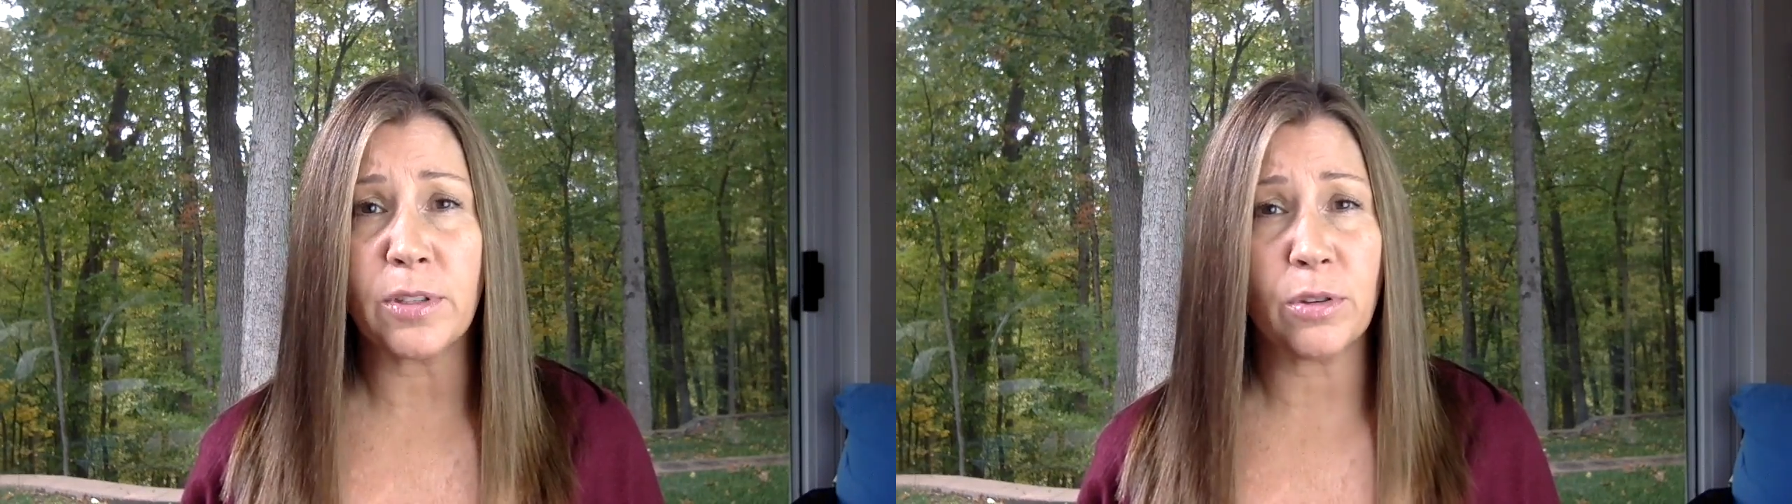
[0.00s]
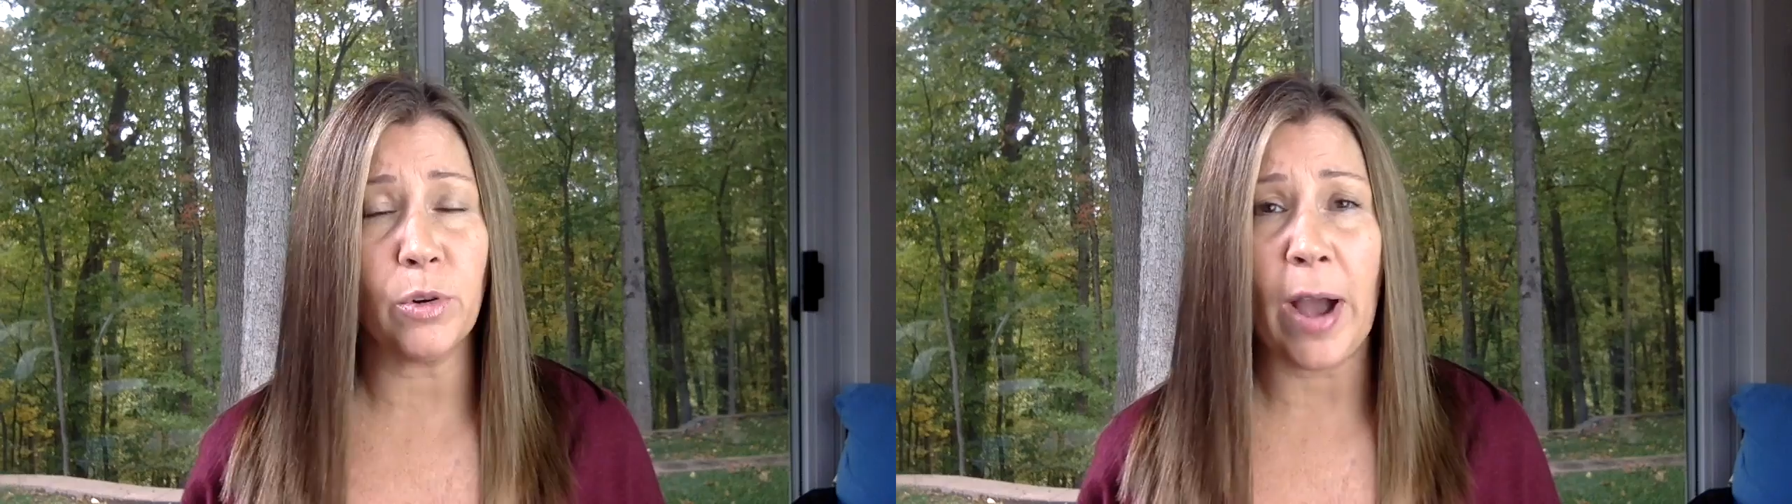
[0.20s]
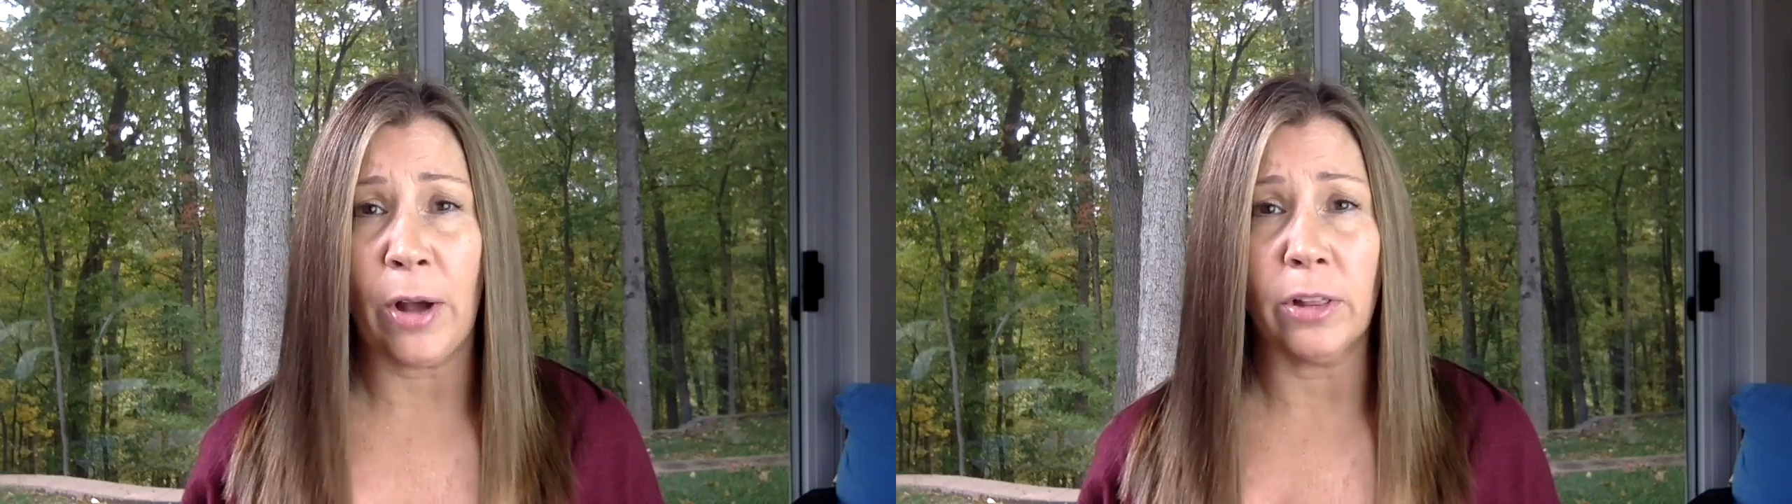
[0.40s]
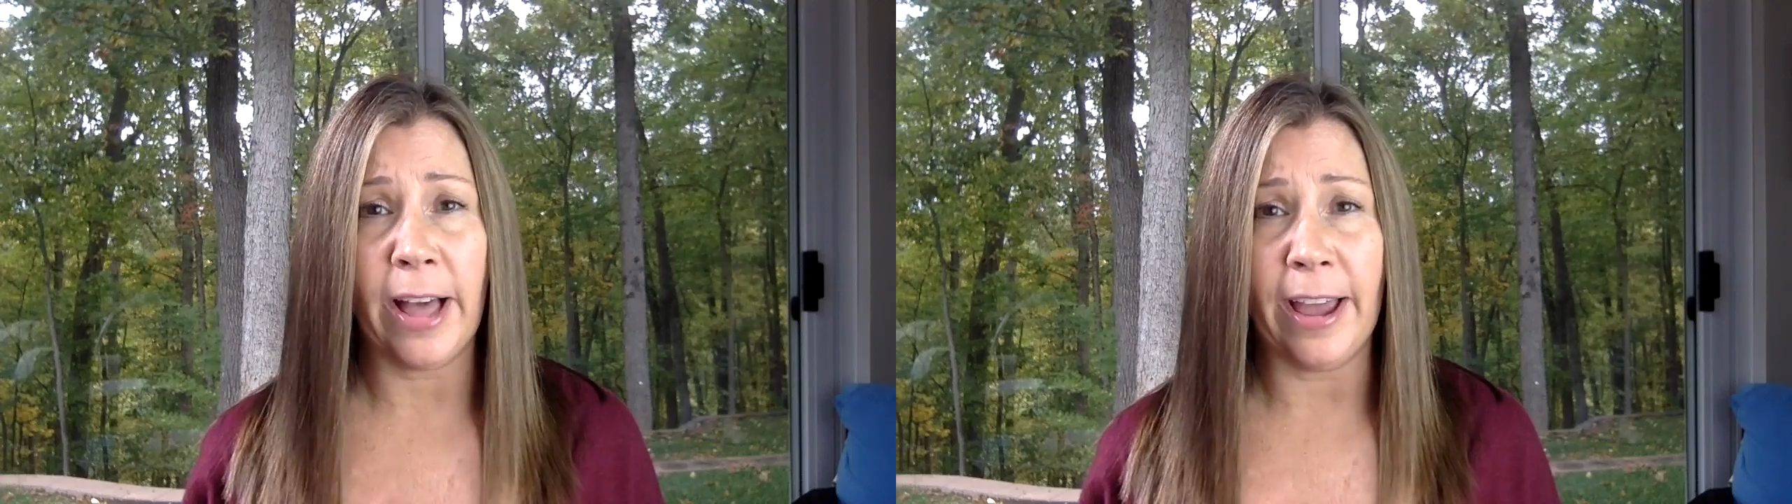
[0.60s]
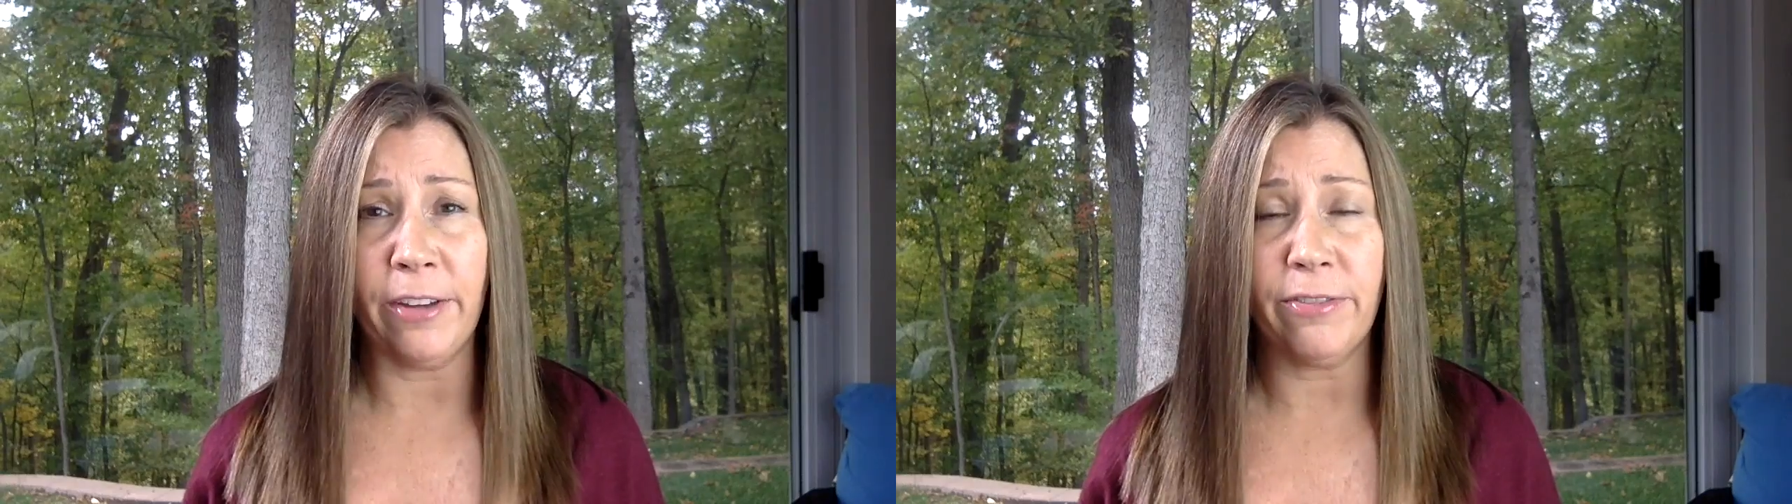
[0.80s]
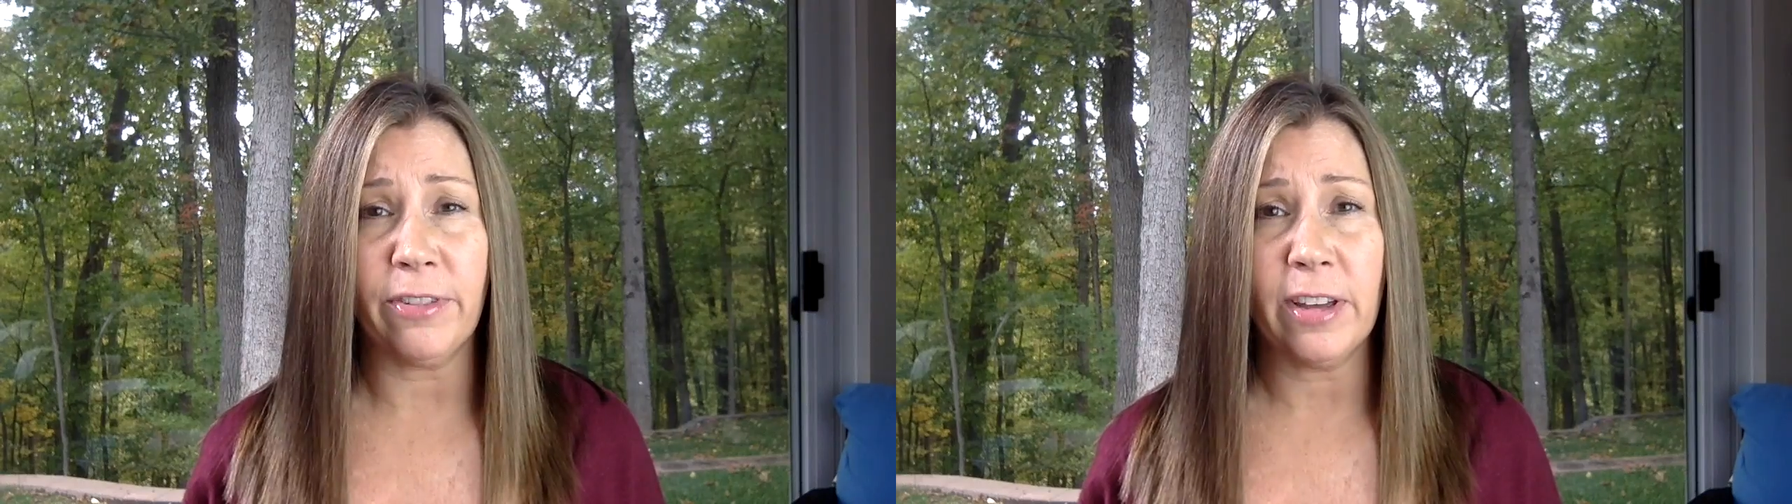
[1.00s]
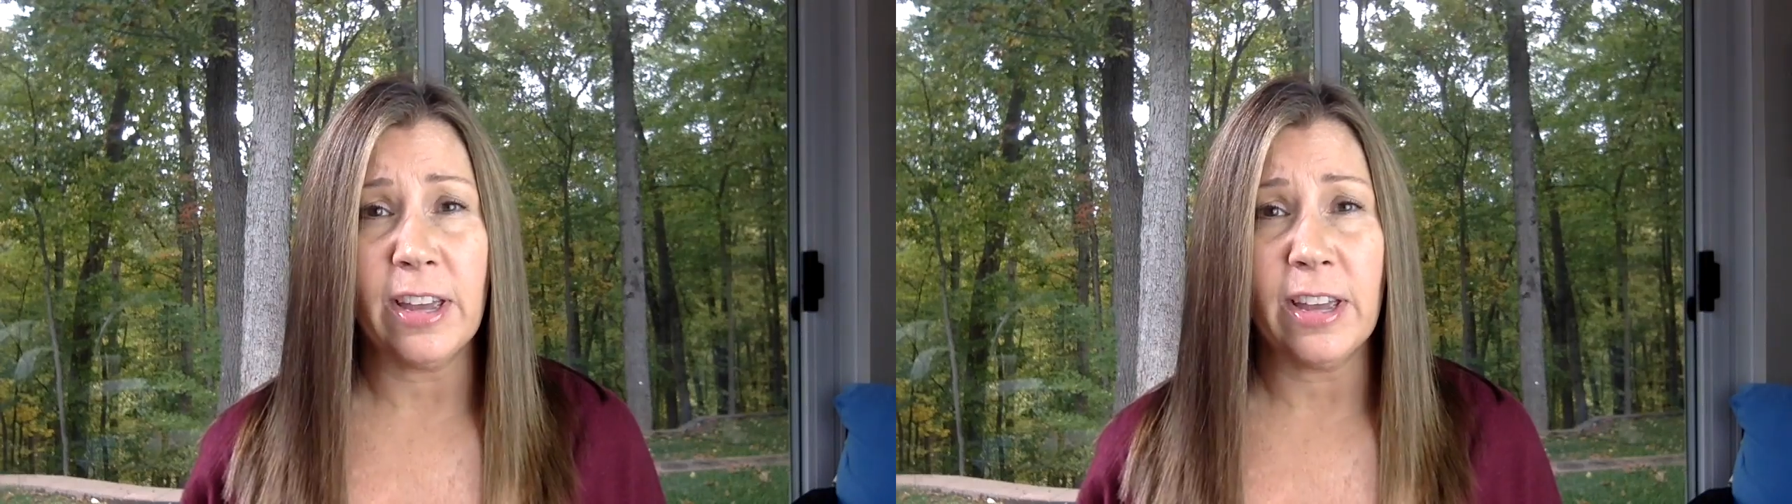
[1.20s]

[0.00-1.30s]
throughout life.